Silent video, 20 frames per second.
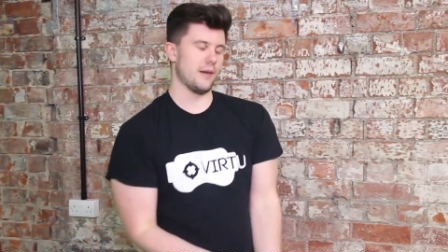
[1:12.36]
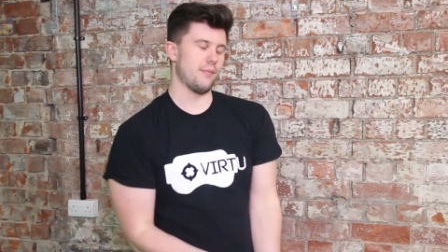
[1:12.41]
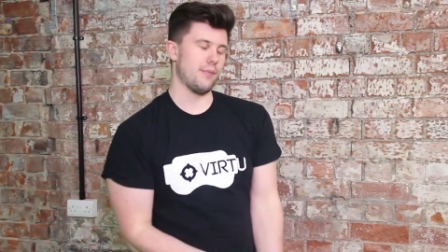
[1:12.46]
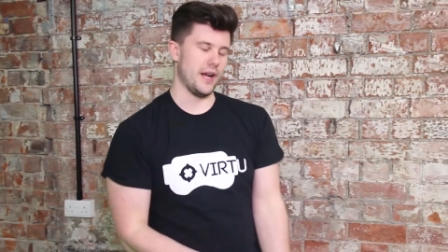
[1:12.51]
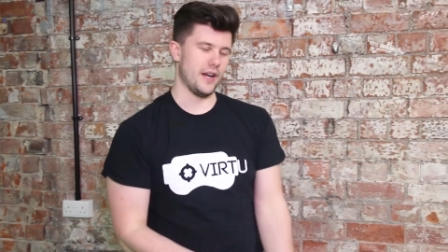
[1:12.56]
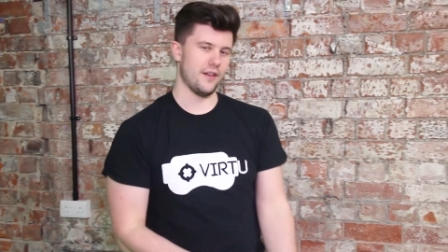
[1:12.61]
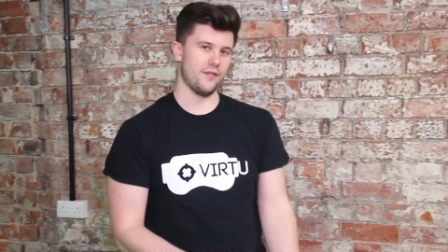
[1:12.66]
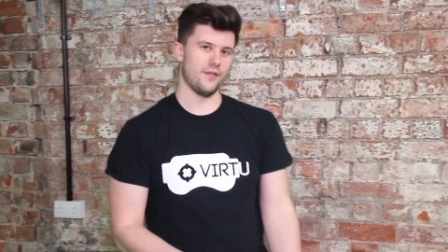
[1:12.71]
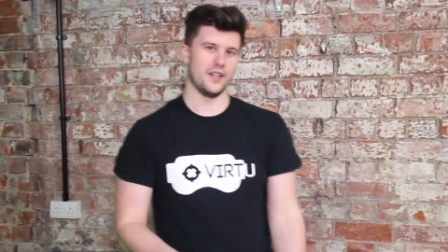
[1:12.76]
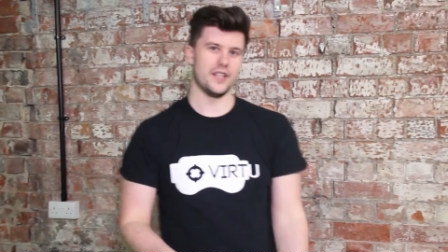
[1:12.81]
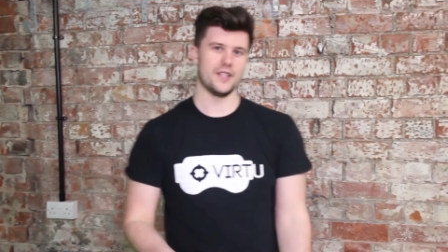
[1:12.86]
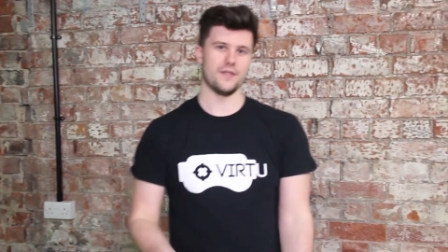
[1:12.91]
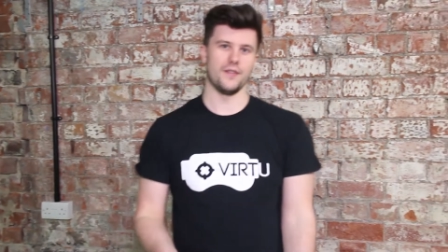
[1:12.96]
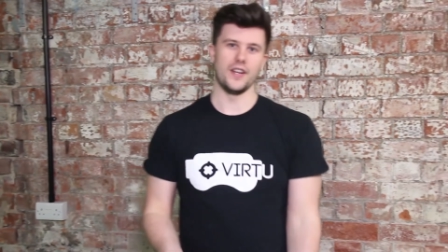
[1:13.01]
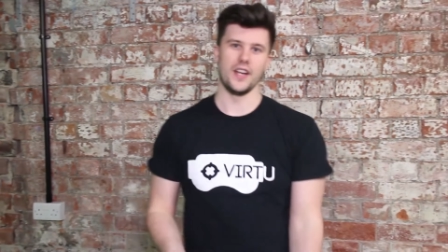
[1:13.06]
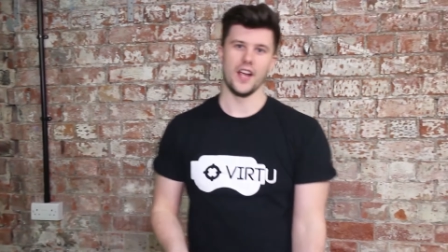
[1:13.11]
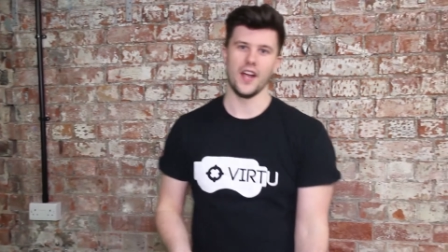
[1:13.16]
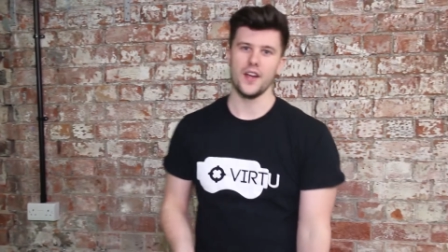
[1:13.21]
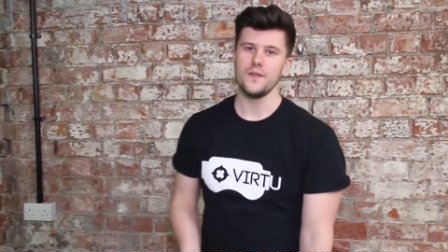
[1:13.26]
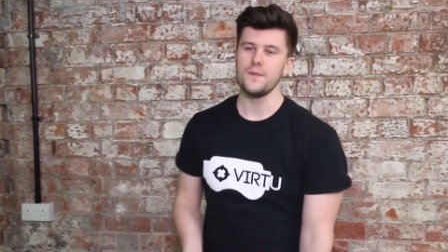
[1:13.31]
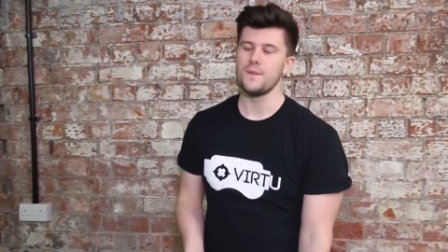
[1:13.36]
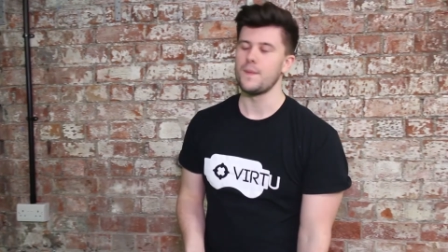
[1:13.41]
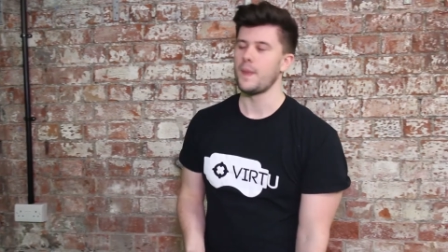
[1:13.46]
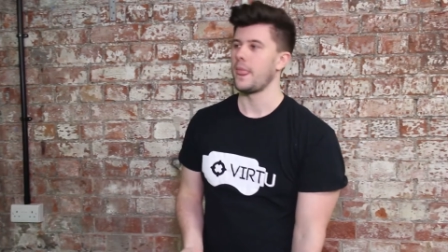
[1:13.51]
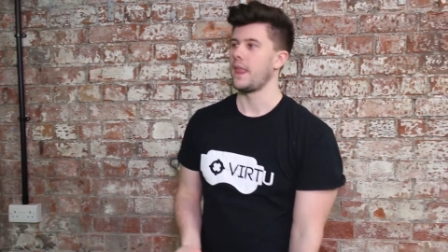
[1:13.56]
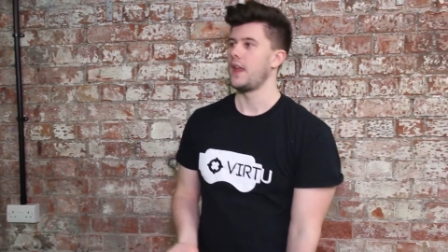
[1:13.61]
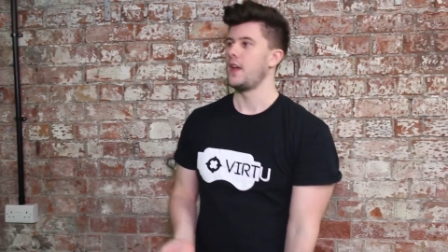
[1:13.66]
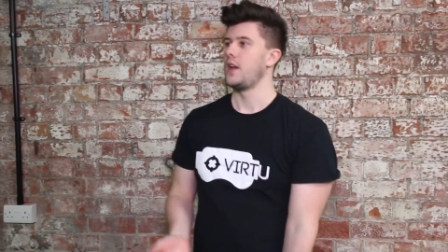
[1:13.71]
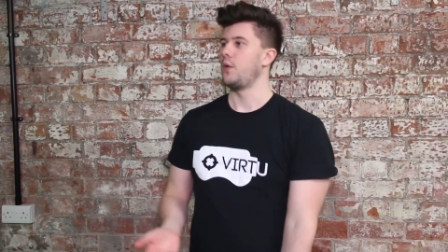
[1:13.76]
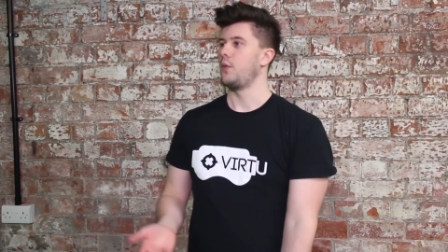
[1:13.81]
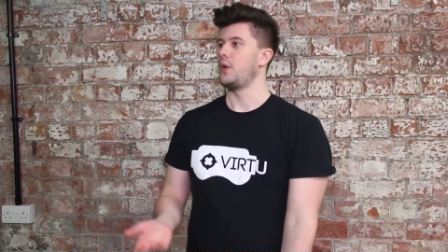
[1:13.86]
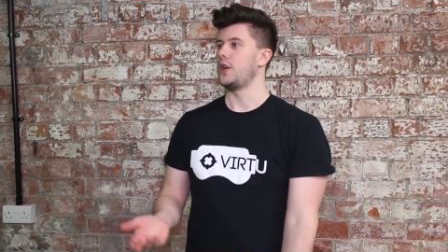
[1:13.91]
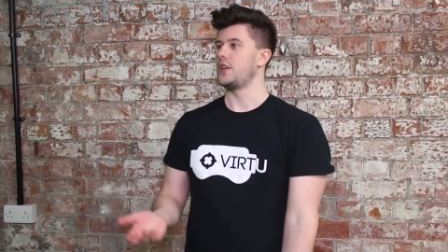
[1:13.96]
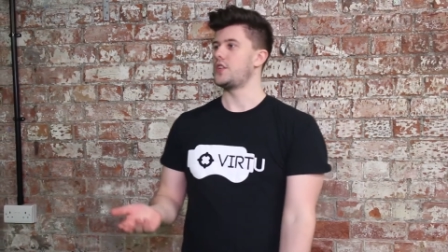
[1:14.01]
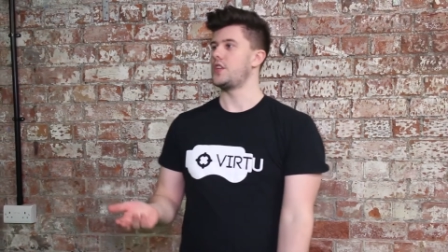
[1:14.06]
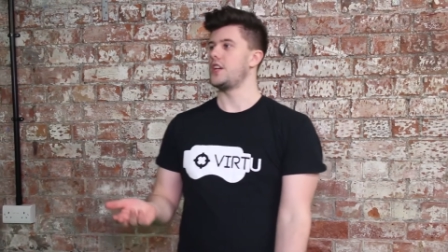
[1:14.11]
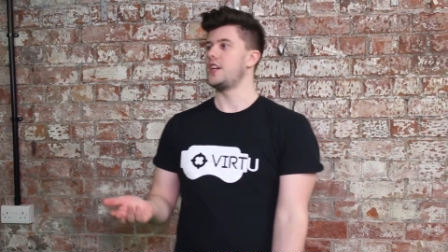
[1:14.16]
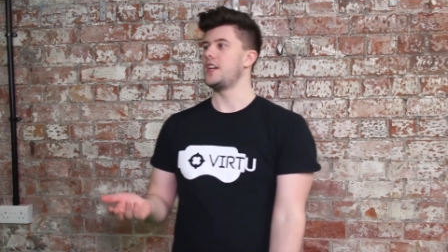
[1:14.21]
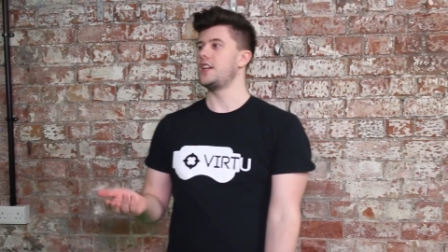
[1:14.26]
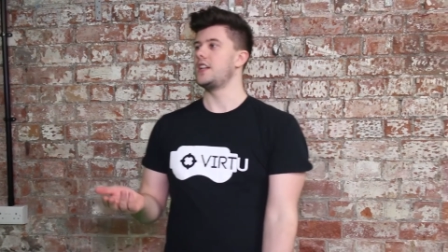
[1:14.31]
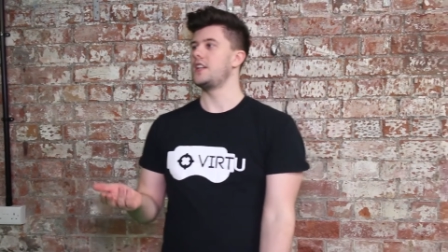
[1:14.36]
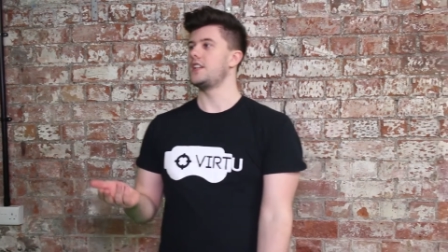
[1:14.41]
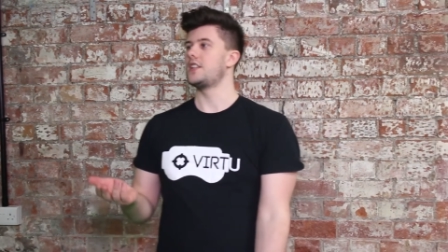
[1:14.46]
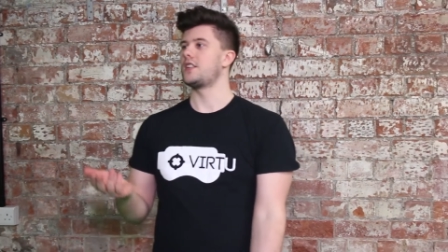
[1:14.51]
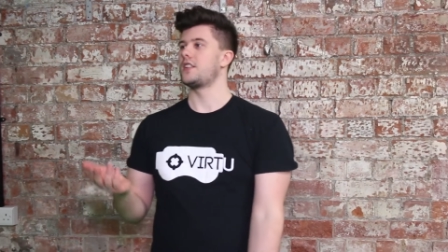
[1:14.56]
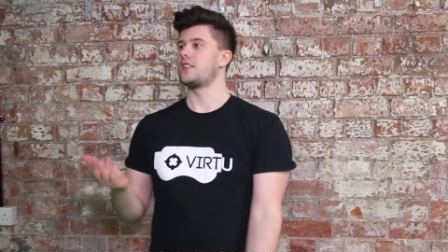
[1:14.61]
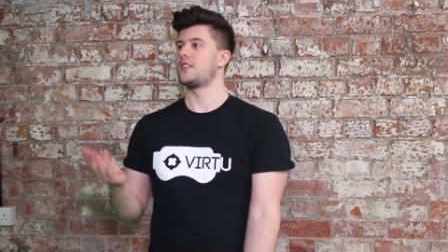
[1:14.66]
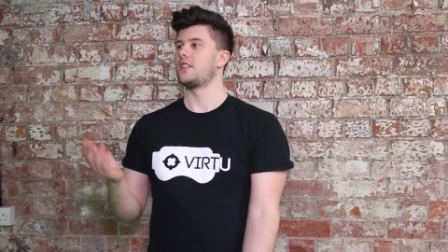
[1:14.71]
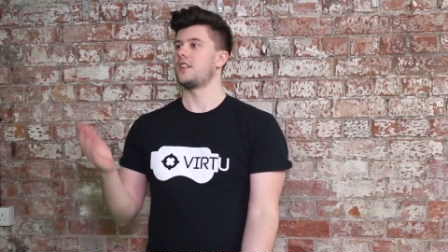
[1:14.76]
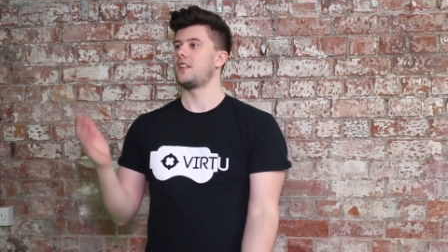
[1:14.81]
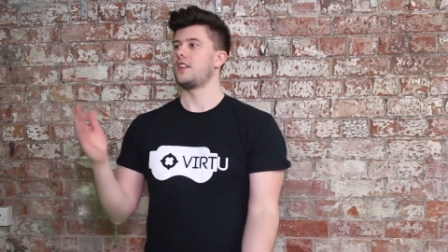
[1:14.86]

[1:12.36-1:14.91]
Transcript: had planned for this video, which is